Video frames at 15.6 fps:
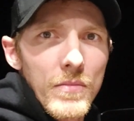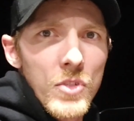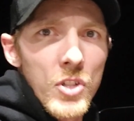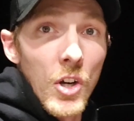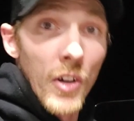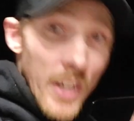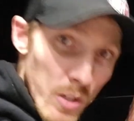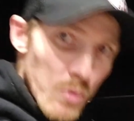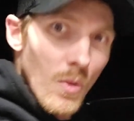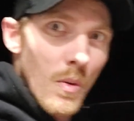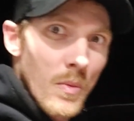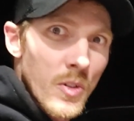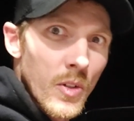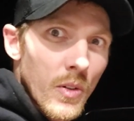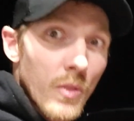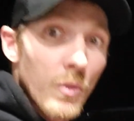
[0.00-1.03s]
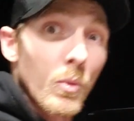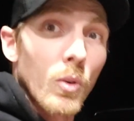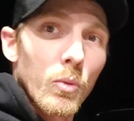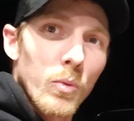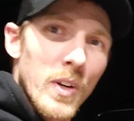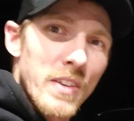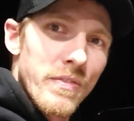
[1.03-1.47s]
So here's what we're doing.
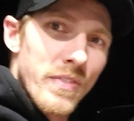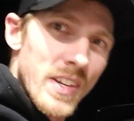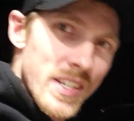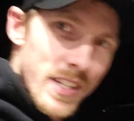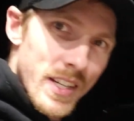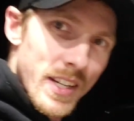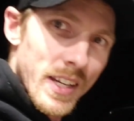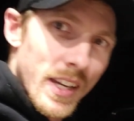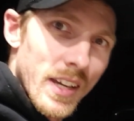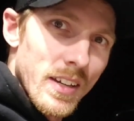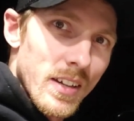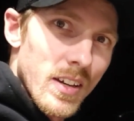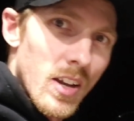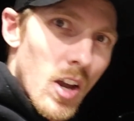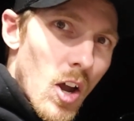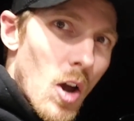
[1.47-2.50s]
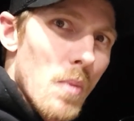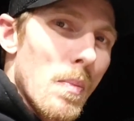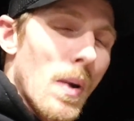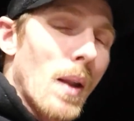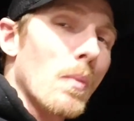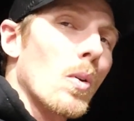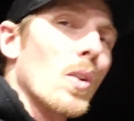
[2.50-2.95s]
We're revisiting it,
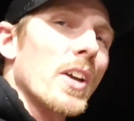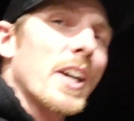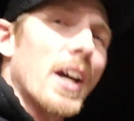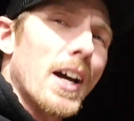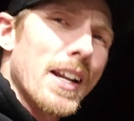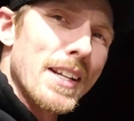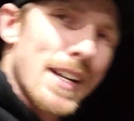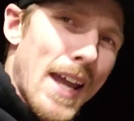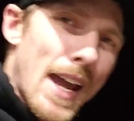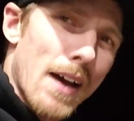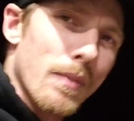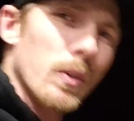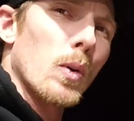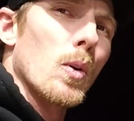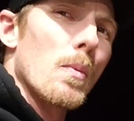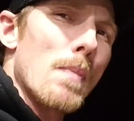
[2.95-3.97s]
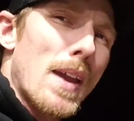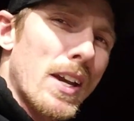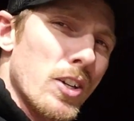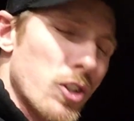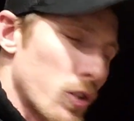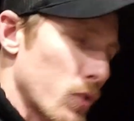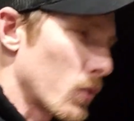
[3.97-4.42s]
but I'm going to cut it down. I'm going to
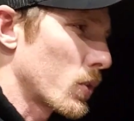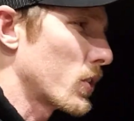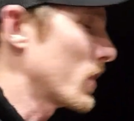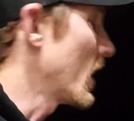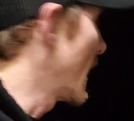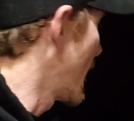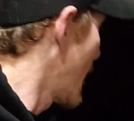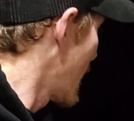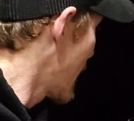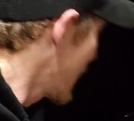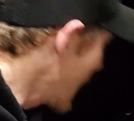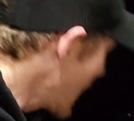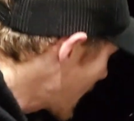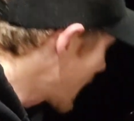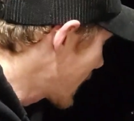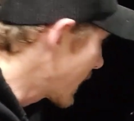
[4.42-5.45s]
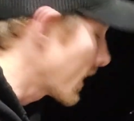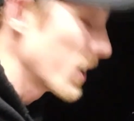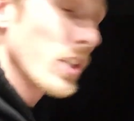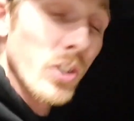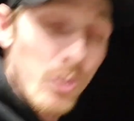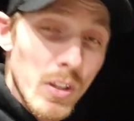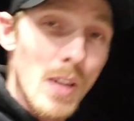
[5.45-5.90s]
make it shorter, and I think,
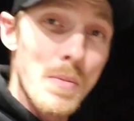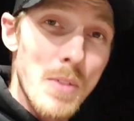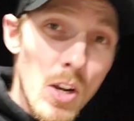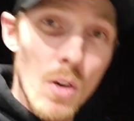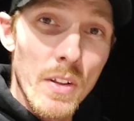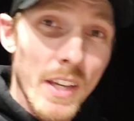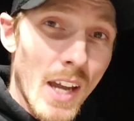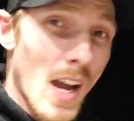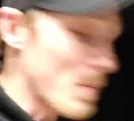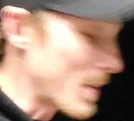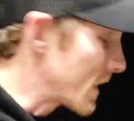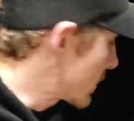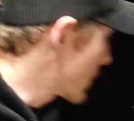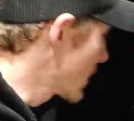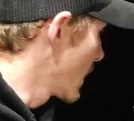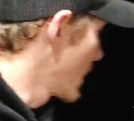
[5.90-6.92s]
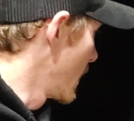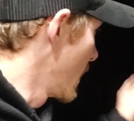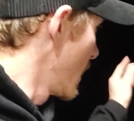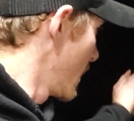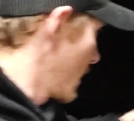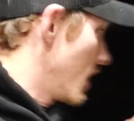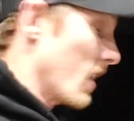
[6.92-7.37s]
and you let me know in the comments,
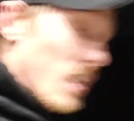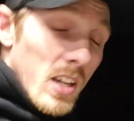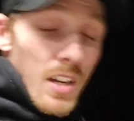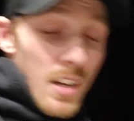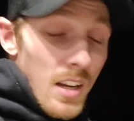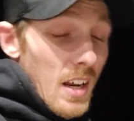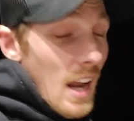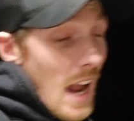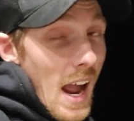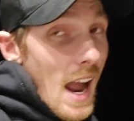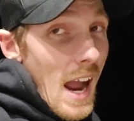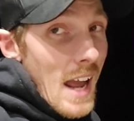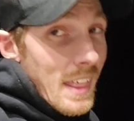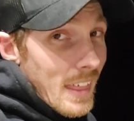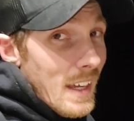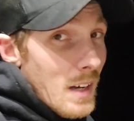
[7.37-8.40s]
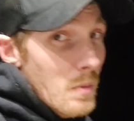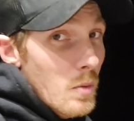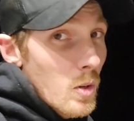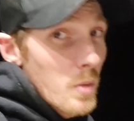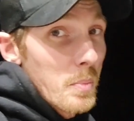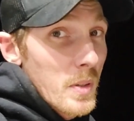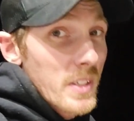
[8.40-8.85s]
I think
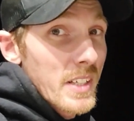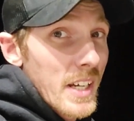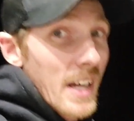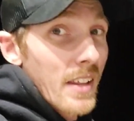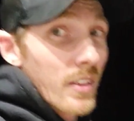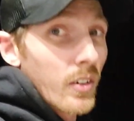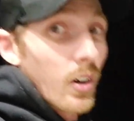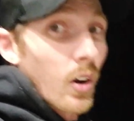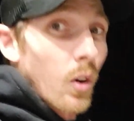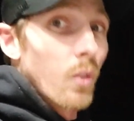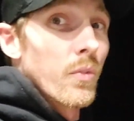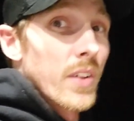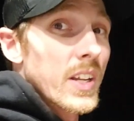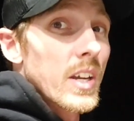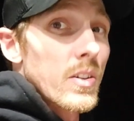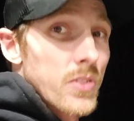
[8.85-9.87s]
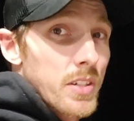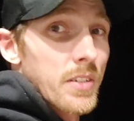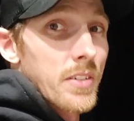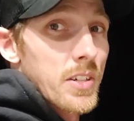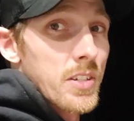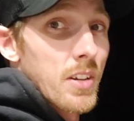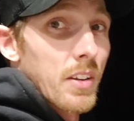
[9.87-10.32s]
I'm going to put together a whole video
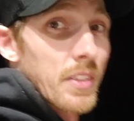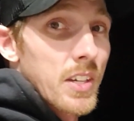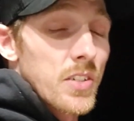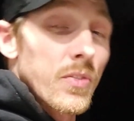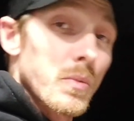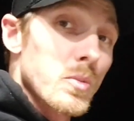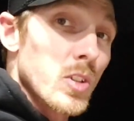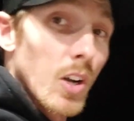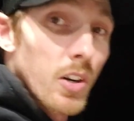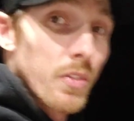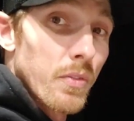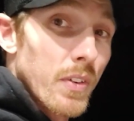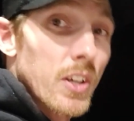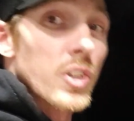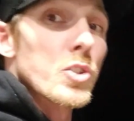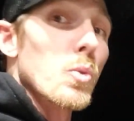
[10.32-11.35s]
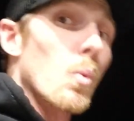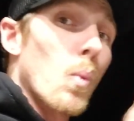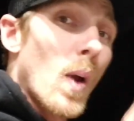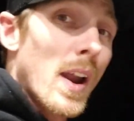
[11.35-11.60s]
series on this from start to finish.